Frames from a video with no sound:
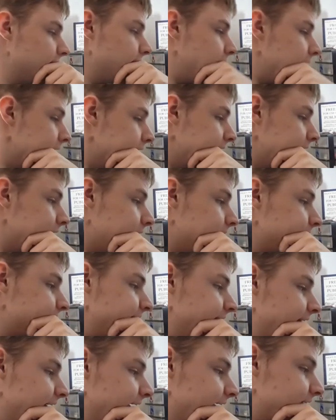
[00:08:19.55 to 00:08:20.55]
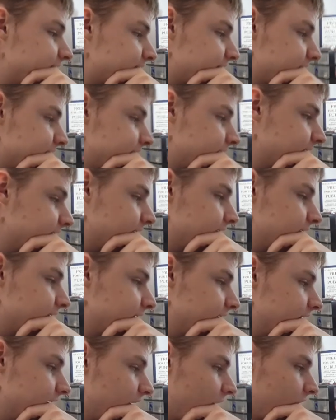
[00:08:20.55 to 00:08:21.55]
And then after that,
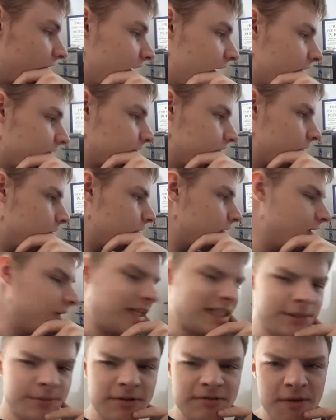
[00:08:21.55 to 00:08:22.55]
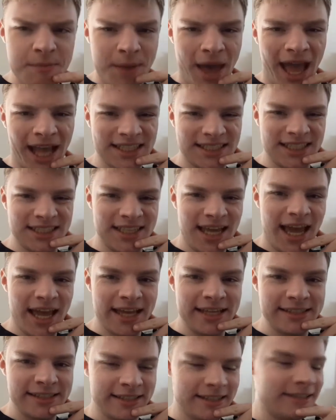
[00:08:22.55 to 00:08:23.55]
got the afternoon. It's a bit of a patchy
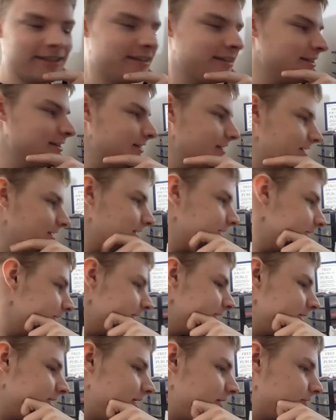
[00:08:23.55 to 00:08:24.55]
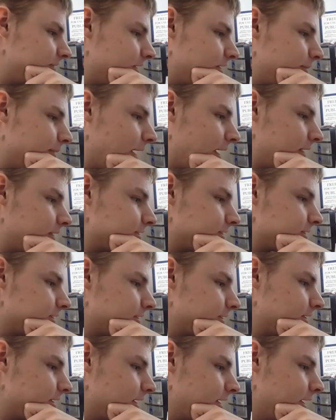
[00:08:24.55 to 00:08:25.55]
day, isn't it? I've got about
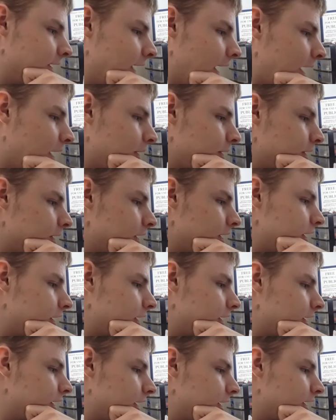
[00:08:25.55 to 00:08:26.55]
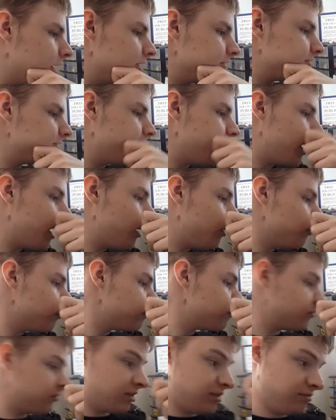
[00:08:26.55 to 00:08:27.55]
an hour and a half
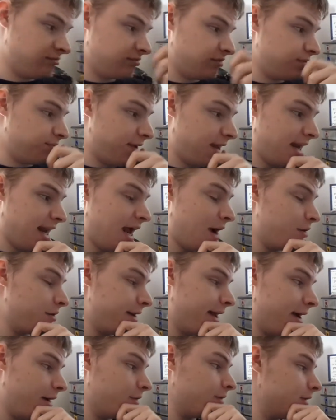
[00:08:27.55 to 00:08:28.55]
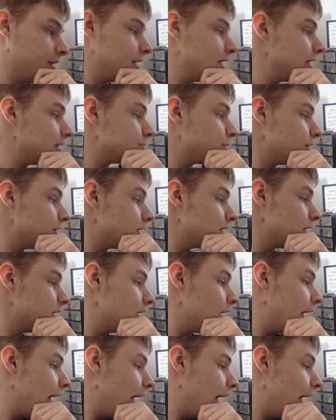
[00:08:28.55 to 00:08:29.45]
now. Well, it's about an hour now at this point.